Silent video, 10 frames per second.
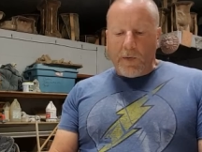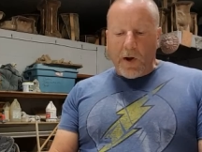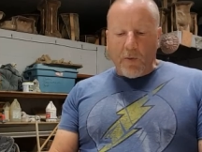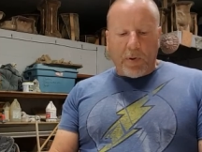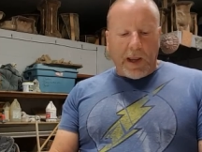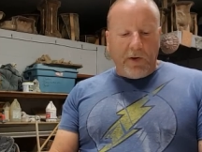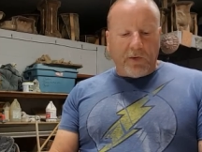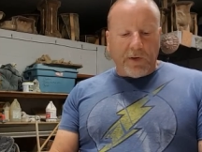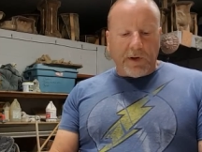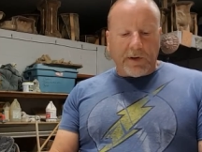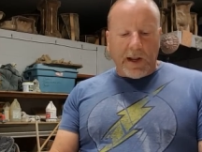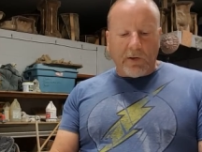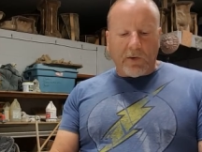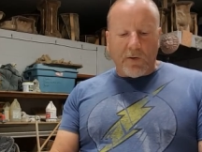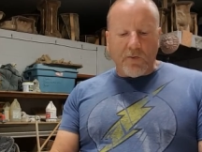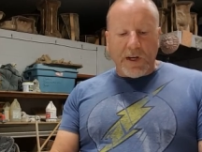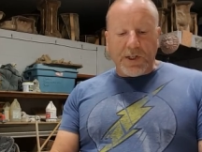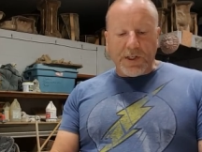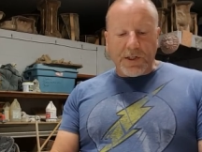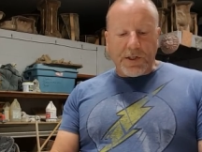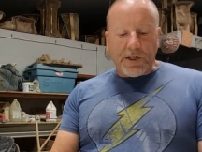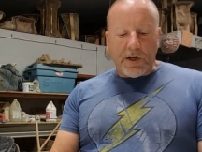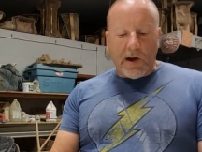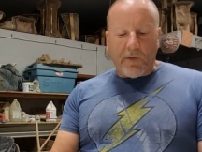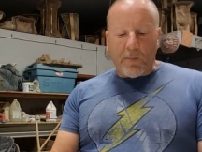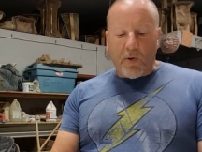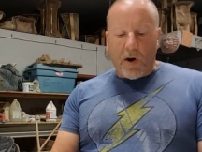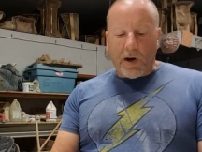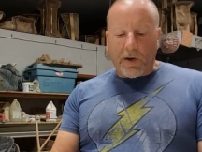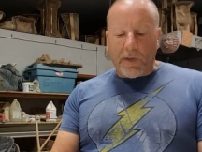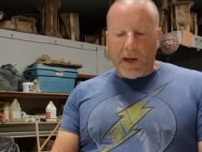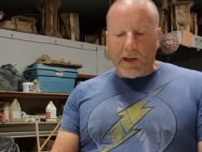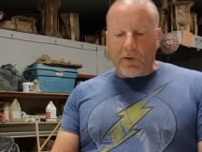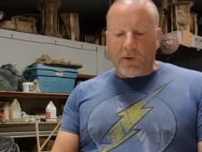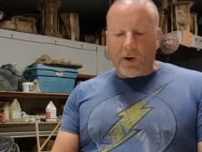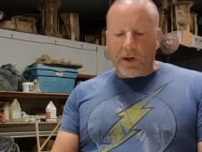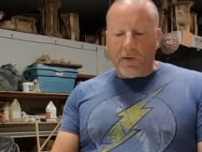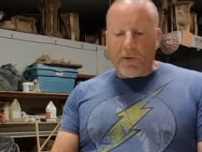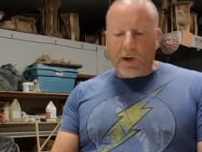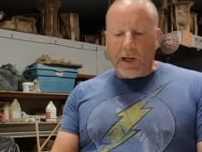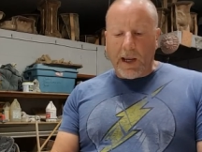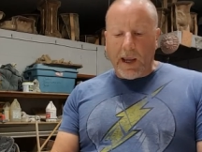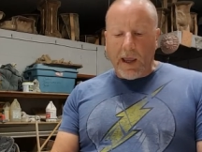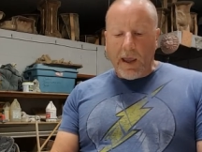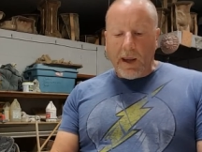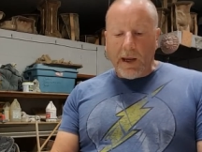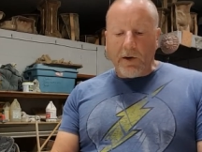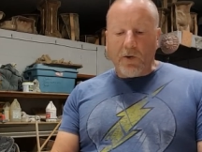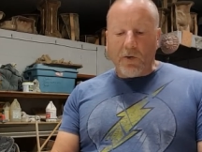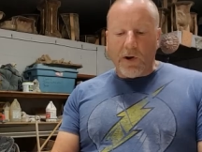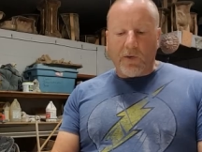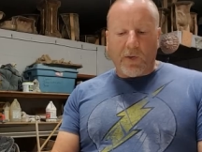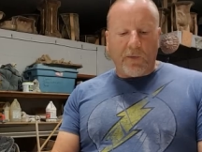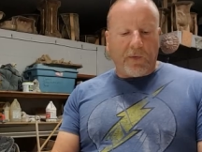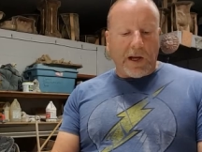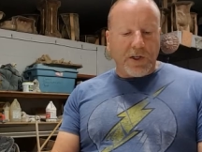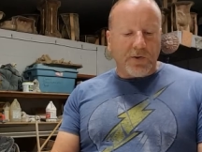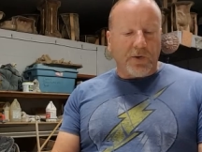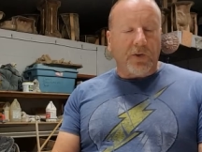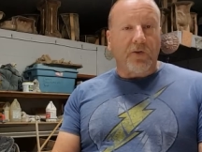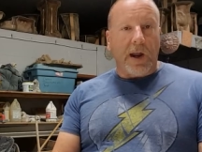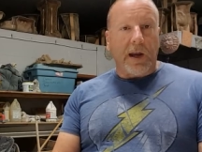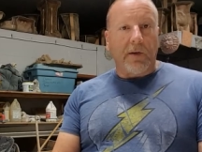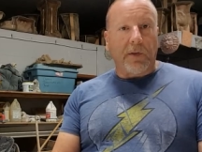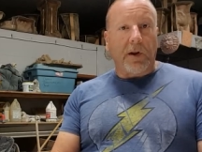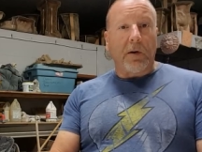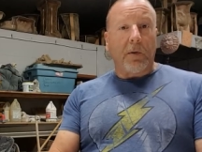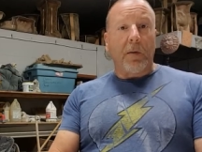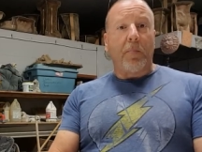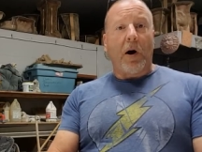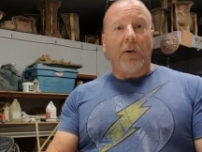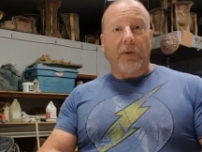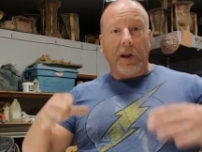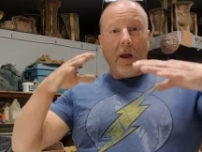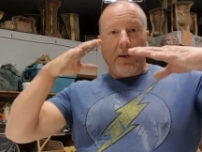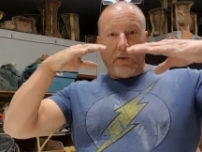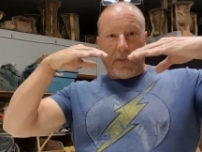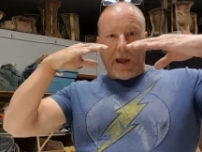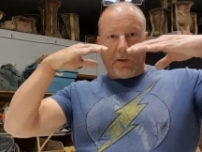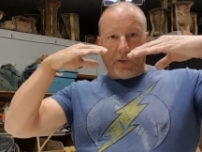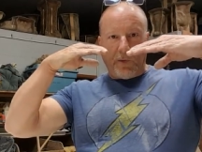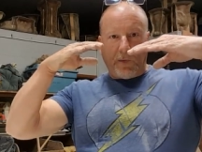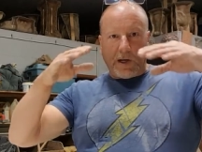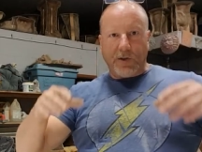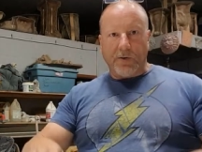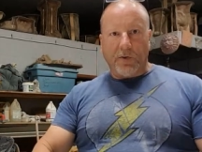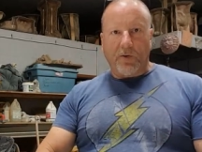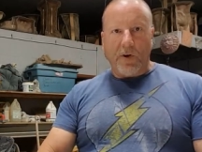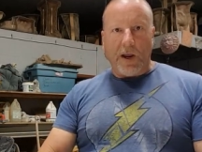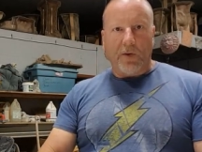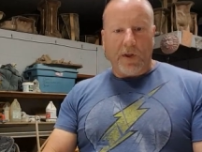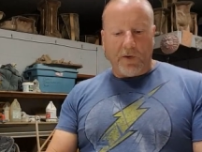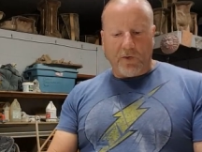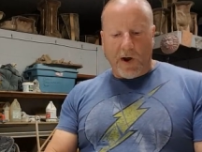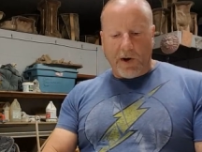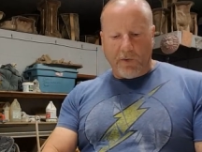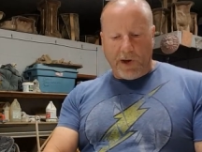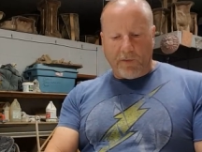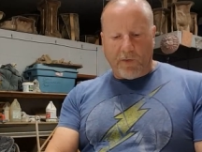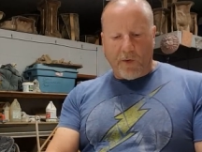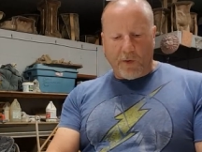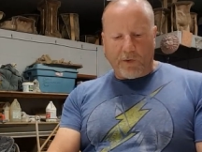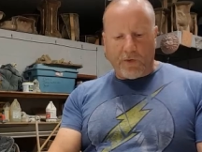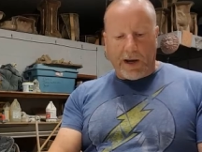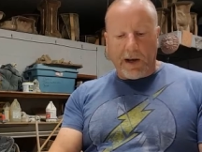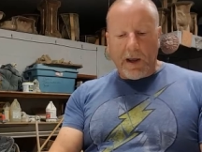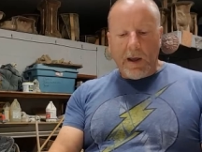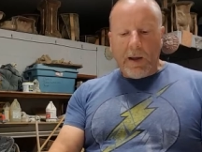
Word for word: When they are placed in the tensile regions of the product, they can significantly increase the flexural strength of the composite. So that's the flexural strength that you're trying to reinforce, right?